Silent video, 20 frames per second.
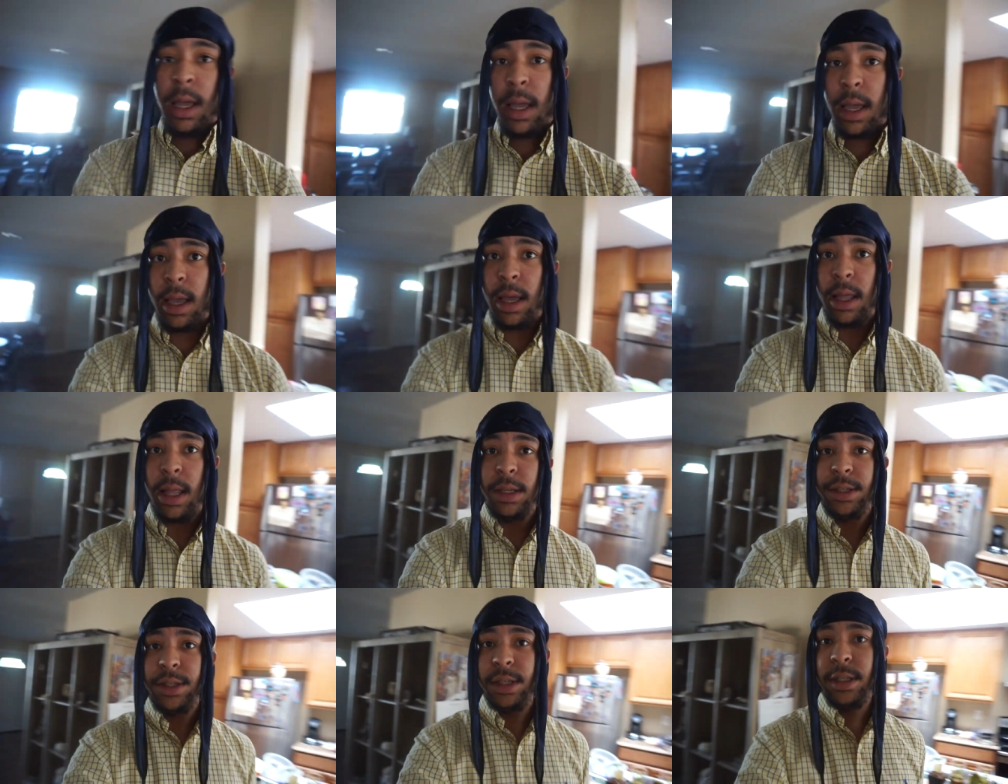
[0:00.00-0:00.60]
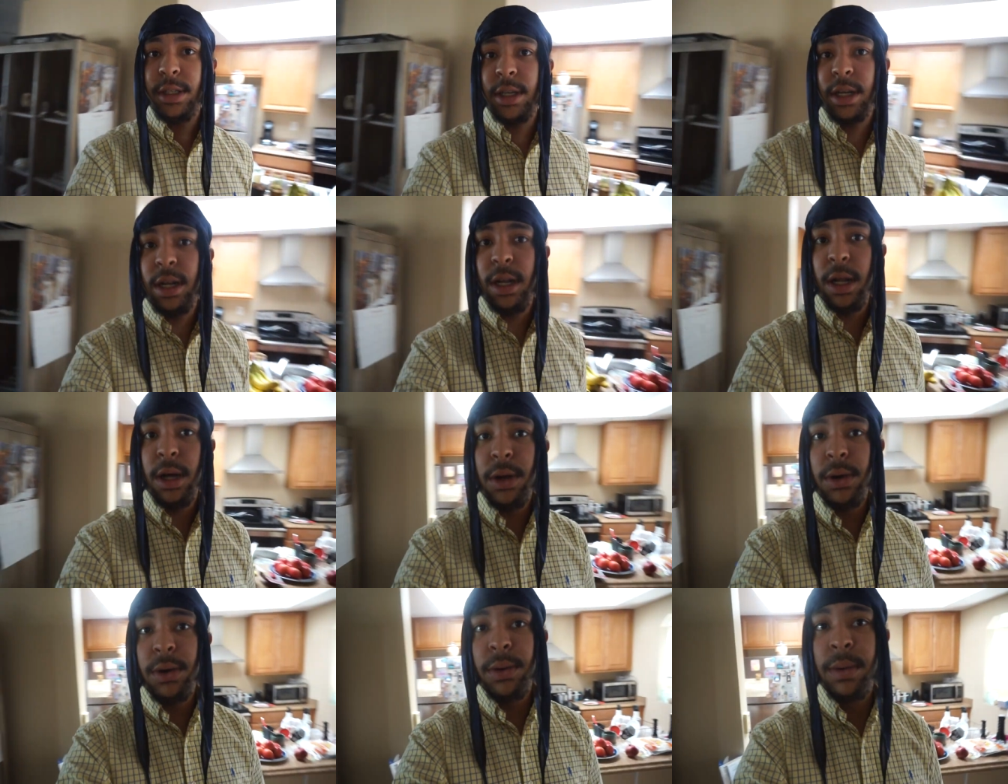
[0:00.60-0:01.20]
Yeah, that's just a
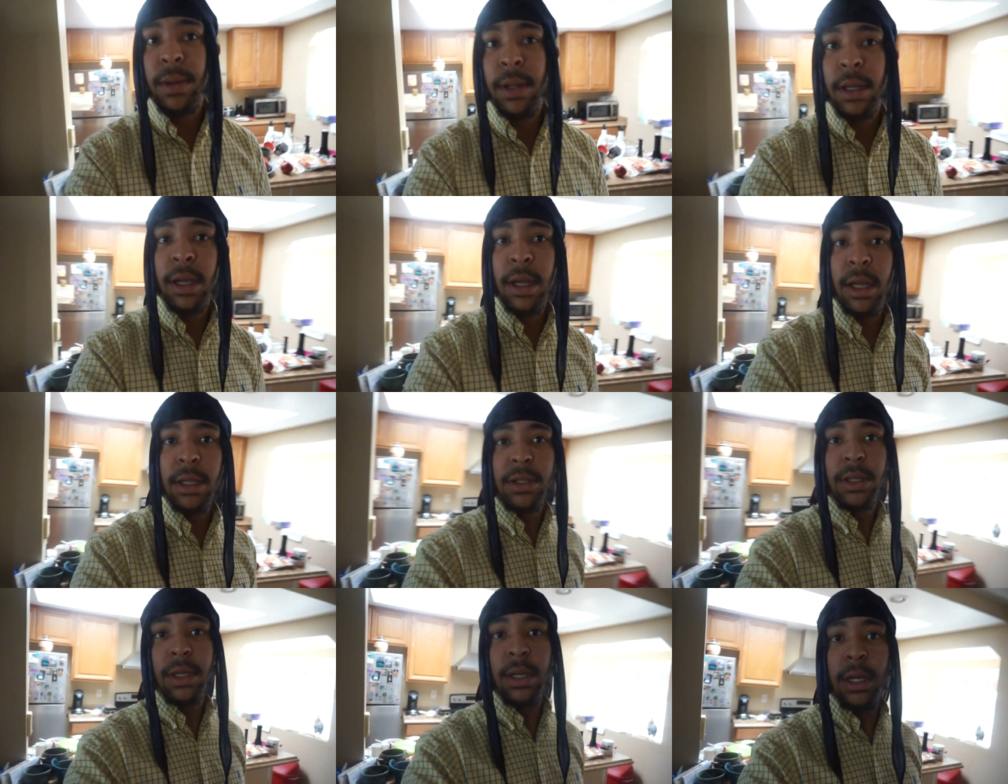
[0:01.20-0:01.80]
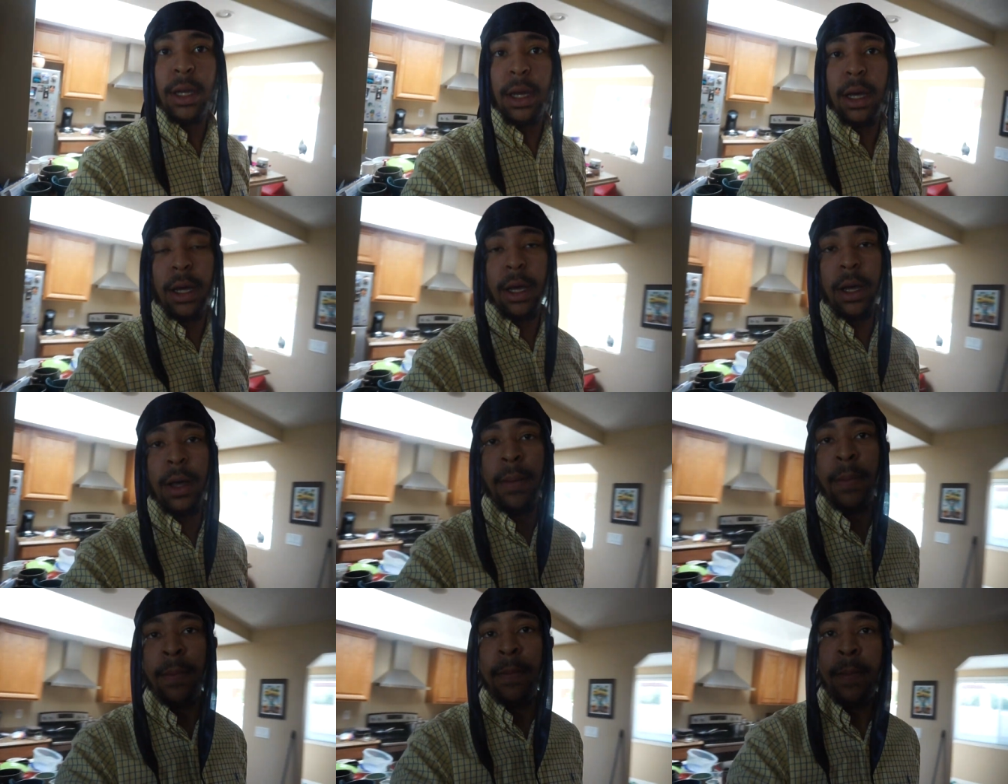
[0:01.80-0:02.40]
clone.
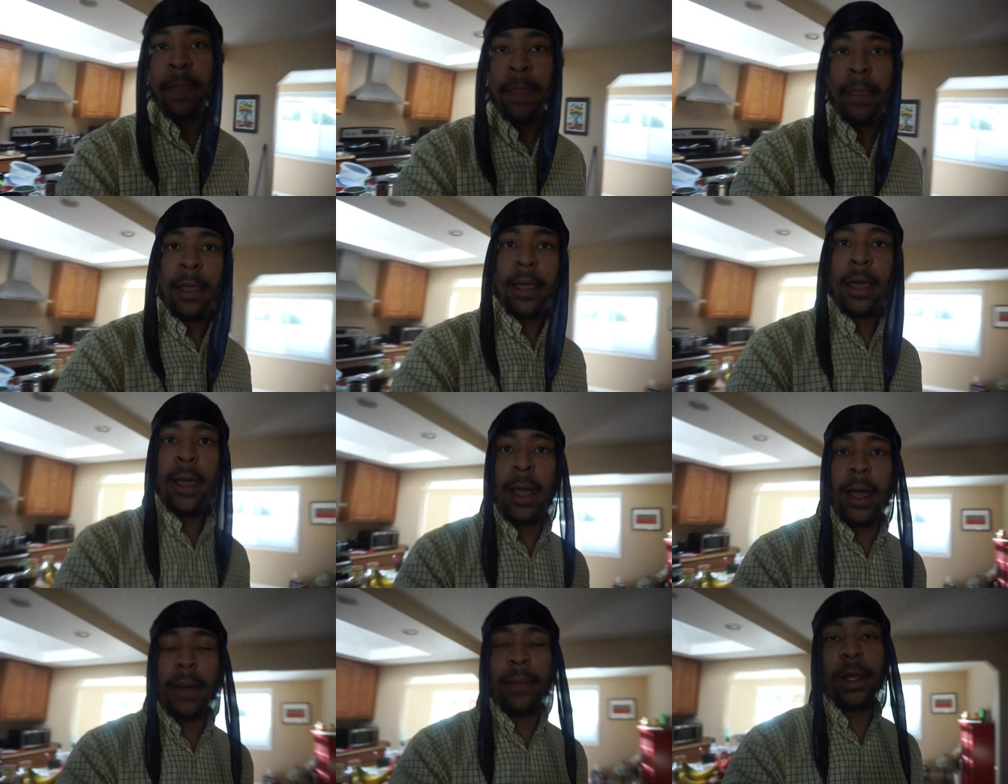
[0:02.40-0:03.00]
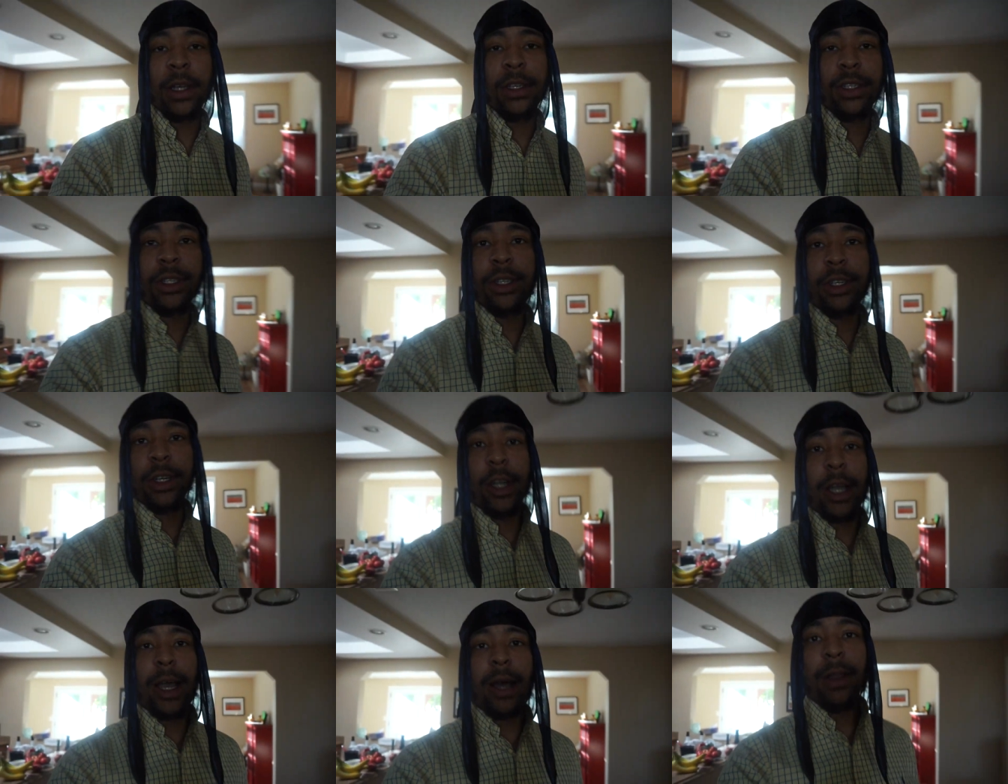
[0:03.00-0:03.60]
Um, I'm not
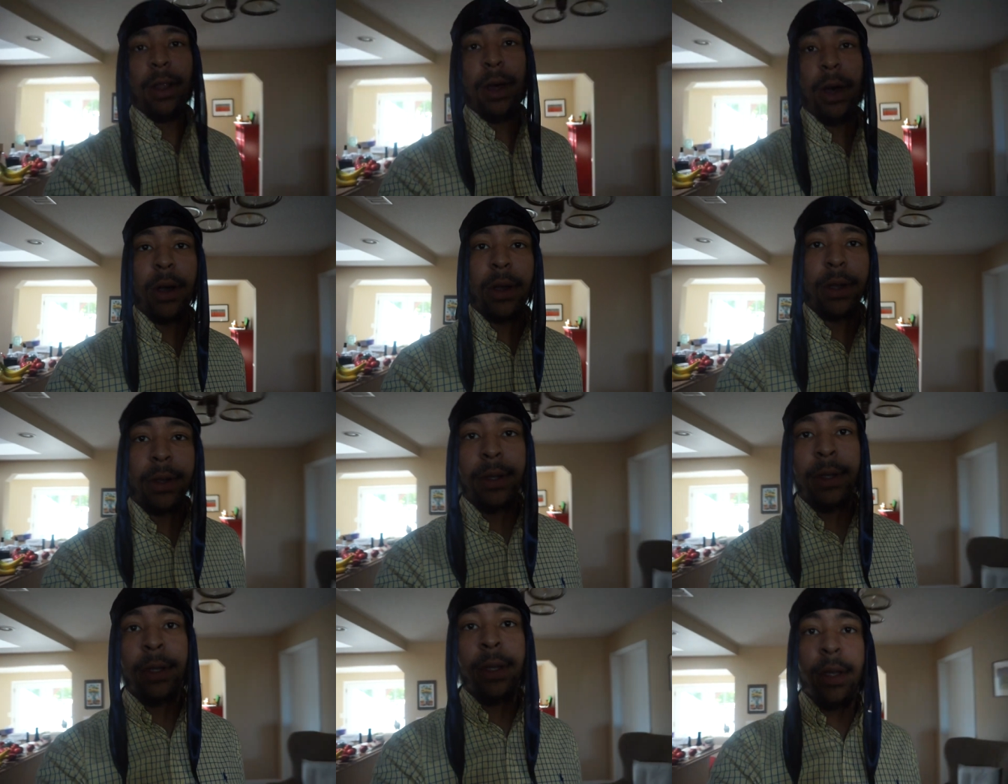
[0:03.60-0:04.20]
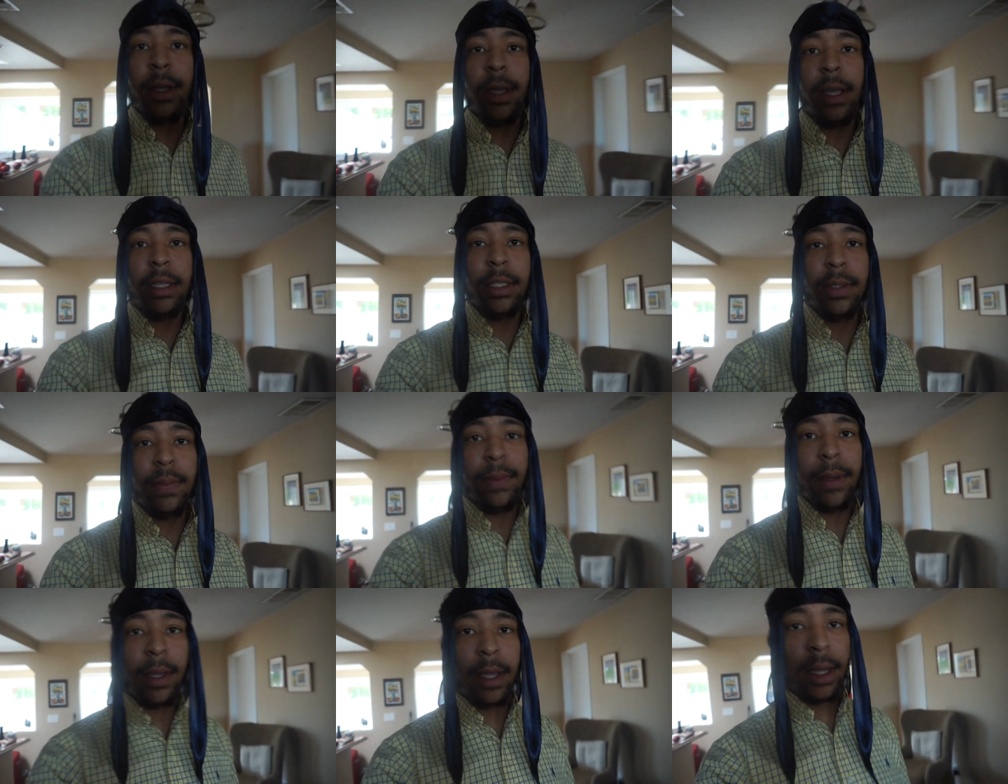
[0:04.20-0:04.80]
sure how long it's
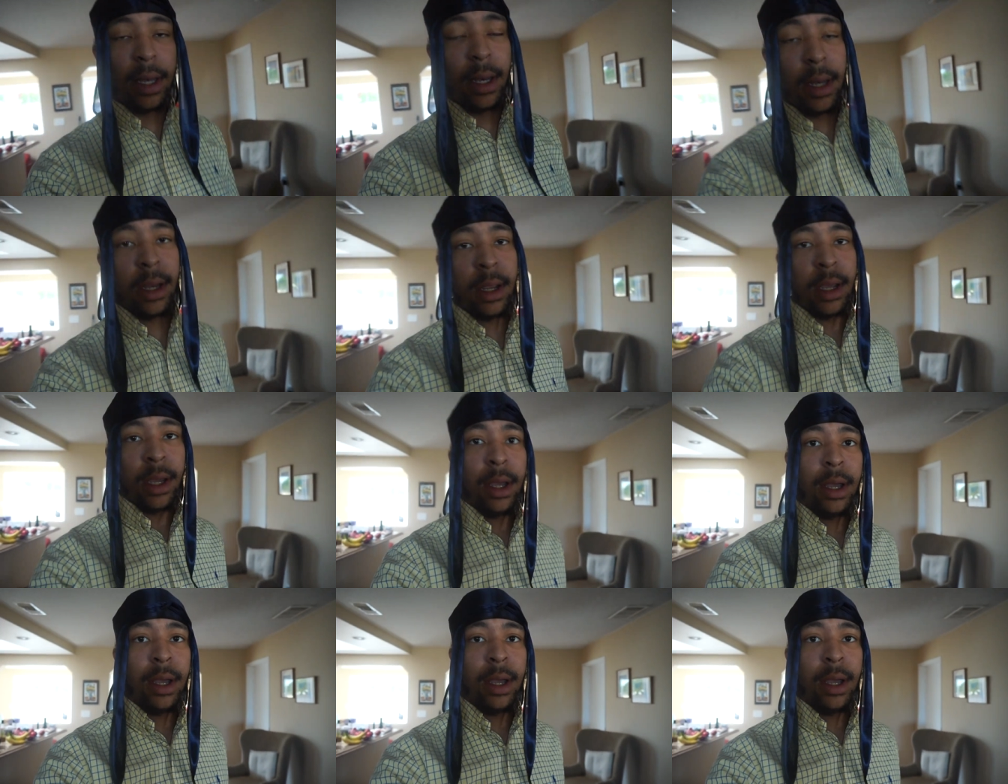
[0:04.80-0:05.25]
been